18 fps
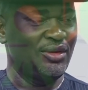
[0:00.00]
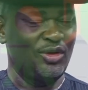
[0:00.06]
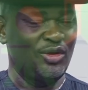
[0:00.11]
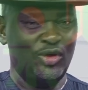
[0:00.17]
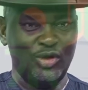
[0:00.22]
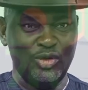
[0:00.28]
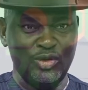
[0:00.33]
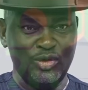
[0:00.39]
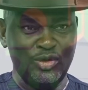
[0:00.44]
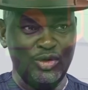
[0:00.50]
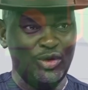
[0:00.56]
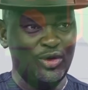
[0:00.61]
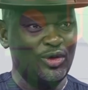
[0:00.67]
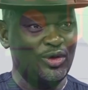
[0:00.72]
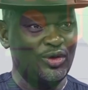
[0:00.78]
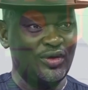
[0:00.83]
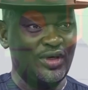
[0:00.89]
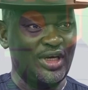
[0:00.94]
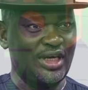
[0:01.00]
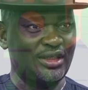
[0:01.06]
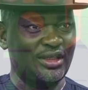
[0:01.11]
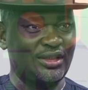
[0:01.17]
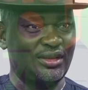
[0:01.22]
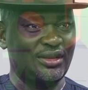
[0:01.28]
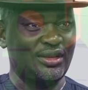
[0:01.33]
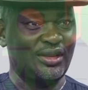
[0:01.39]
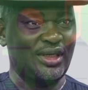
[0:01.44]
you know
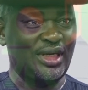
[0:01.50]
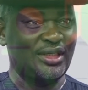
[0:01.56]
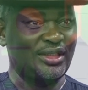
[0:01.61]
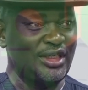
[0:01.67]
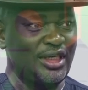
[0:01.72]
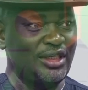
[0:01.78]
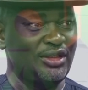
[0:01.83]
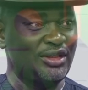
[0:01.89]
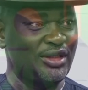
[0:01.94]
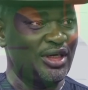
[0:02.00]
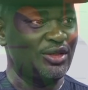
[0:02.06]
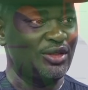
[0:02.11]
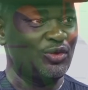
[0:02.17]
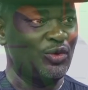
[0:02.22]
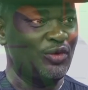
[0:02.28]
that as Nigerians